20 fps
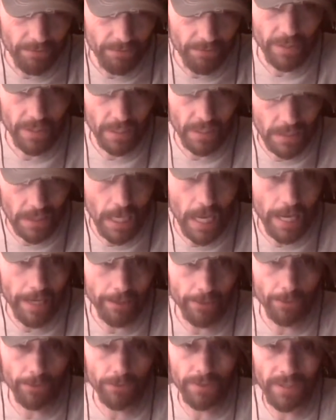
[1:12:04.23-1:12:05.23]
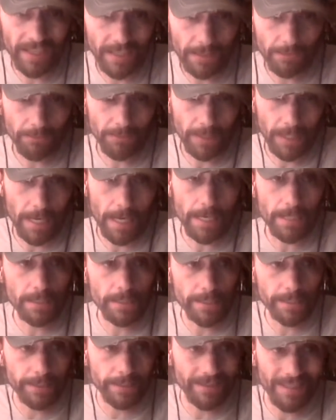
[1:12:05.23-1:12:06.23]
for the entire team,
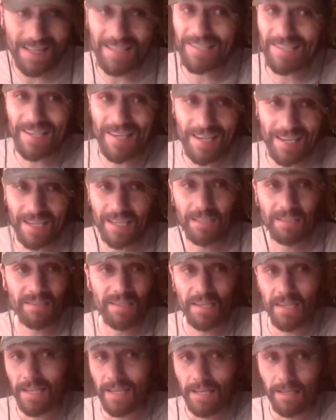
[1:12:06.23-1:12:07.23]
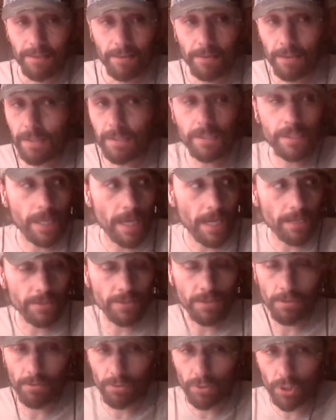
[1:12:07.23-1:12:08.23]
guys. That's it. These
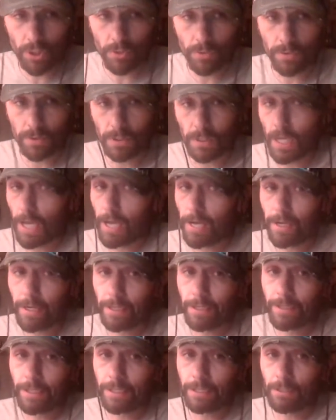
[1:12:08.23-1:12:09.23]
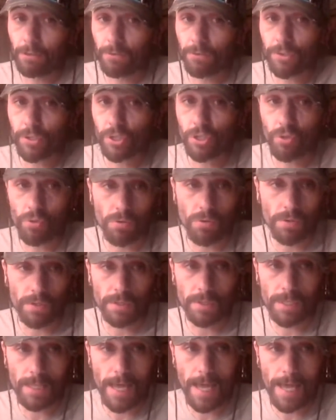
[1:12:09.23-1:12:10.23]
guys don't shoot a lot and they don't
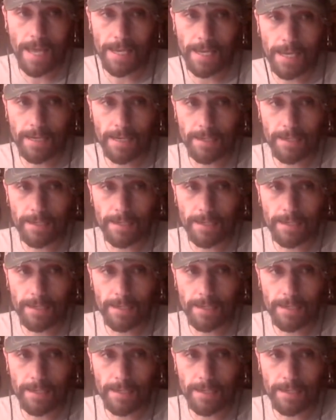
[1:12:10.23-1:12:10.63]
score a lot,